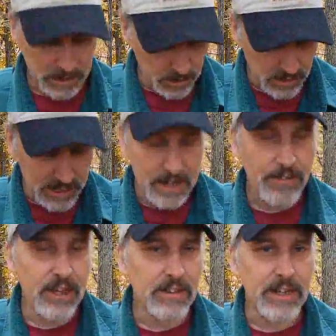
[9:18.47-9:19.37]
You know, a lot
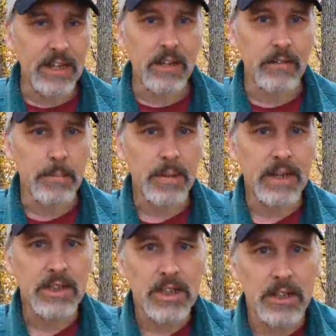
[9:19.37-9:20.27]
of things I could have
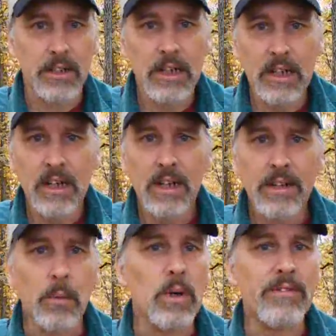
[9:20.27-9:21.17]
replaced here
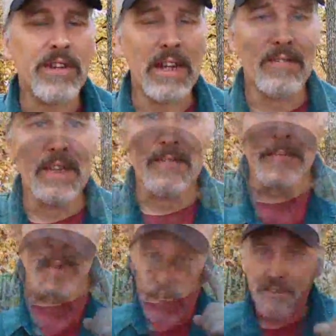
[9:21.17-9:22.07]
that would have saved so
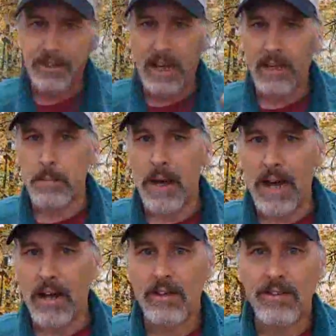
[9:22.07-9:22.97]
even more money. think outside the
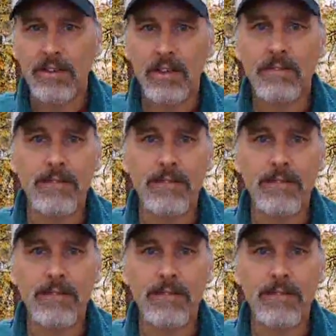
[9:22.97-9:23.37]
box.